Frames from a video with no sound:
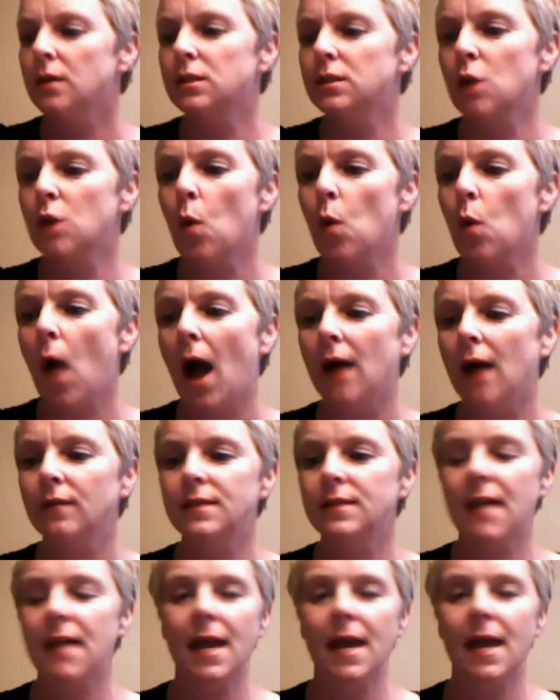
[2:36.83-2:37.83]
So I've
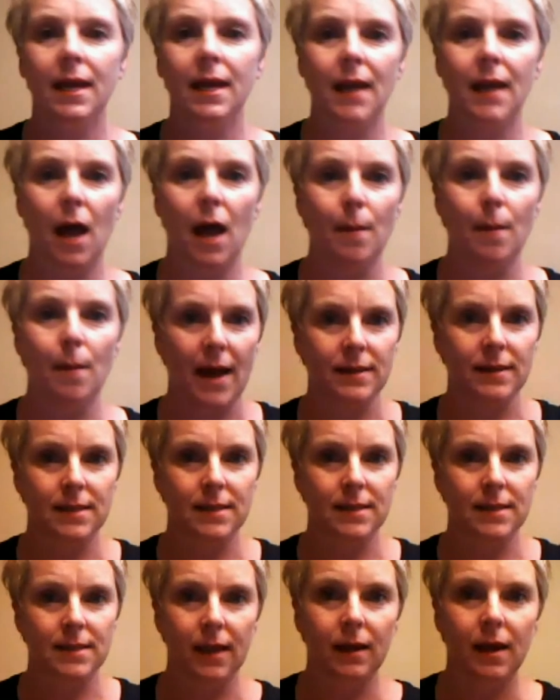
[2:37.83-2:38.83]
taken a
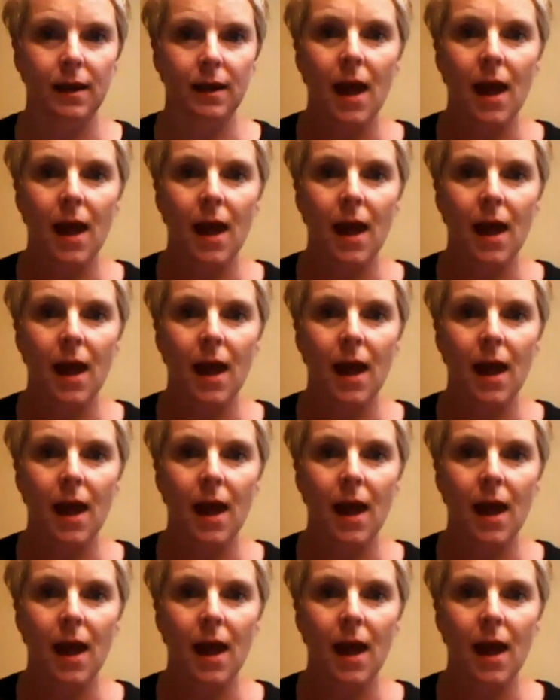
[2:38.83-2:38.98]
basket